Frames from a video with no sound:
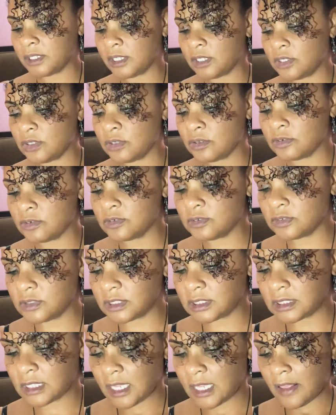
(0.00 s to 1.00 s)

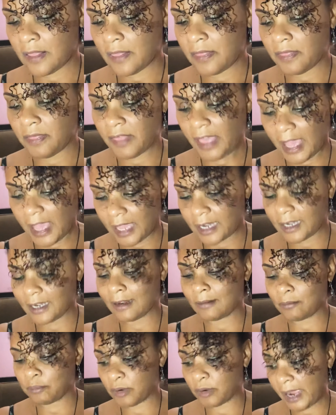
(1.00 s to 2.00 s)
use that
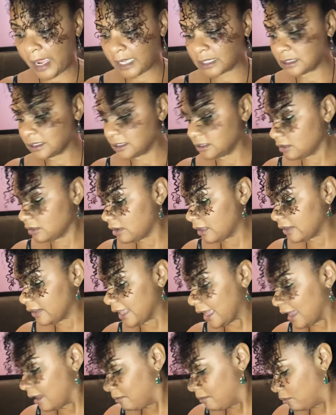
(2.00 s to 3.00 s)
and practice on
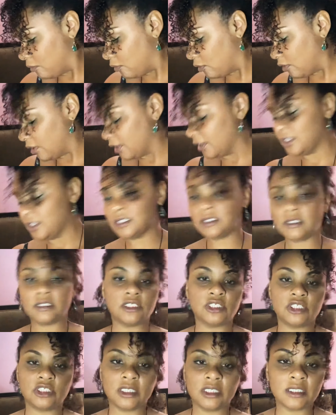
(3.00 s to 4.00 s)
that more. This is
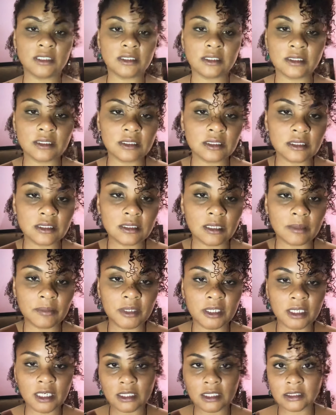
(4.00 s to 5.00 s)
just
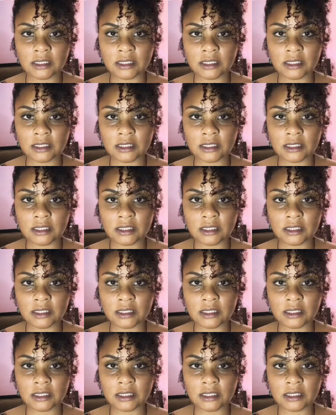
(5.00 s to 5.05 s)
something that's